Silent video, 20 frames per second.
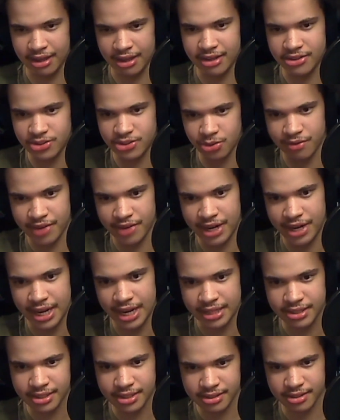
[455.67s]
sort of
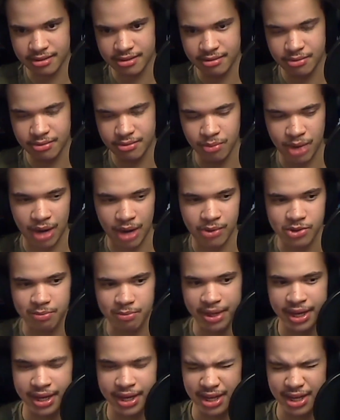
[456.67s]
connected to what I was
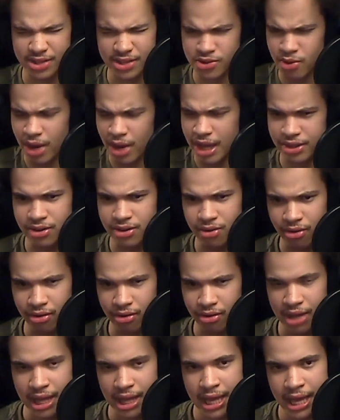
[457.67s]
playing, and so
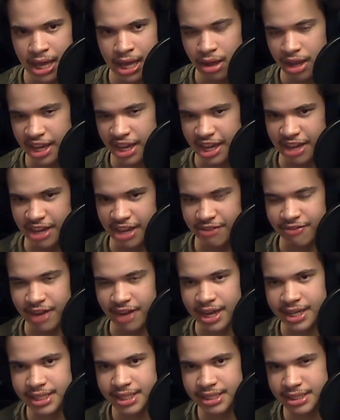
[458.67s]
if
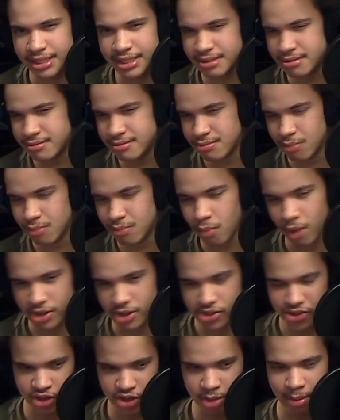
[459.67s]
I
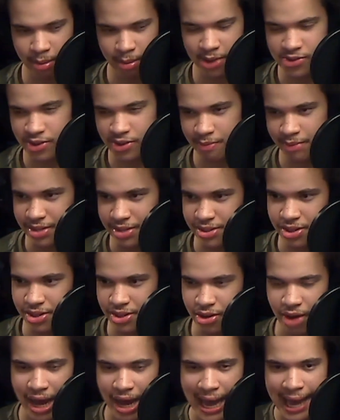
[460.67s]
wasn't sure about
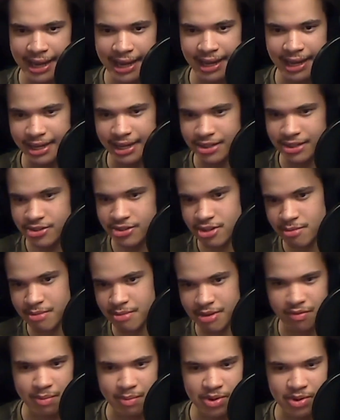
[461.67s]
something, I had like some
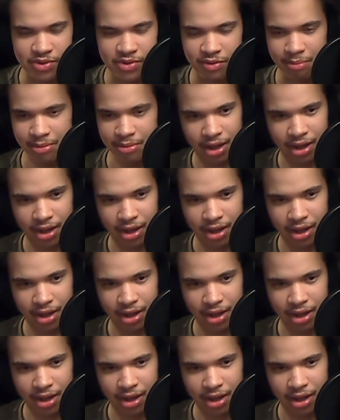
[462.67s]
information from the